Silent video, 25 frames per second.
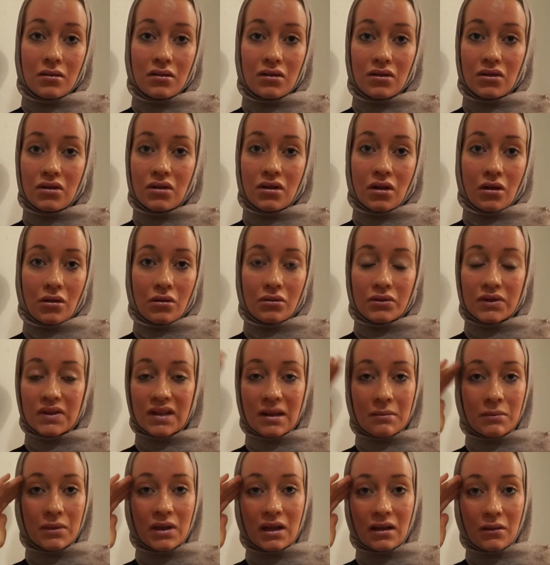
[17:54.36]
you know,
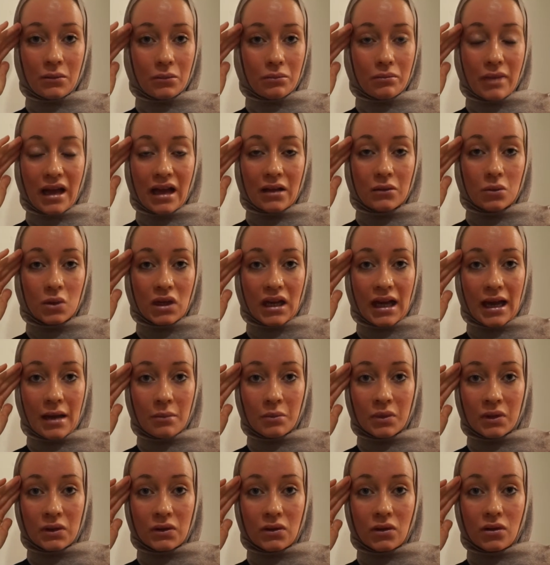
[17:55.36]
something bad will
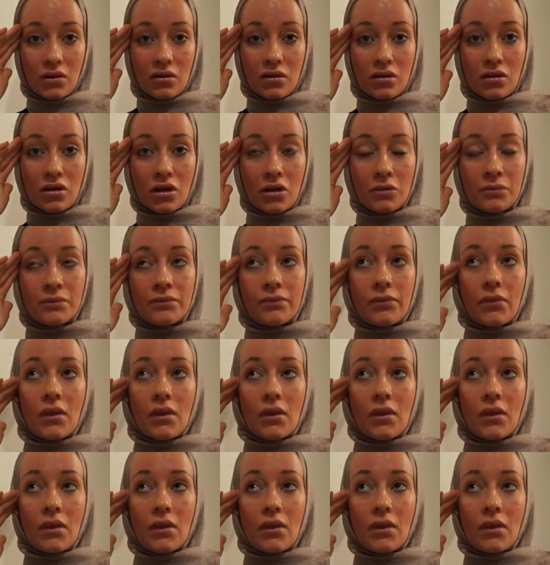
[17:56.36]
happen to you, you know.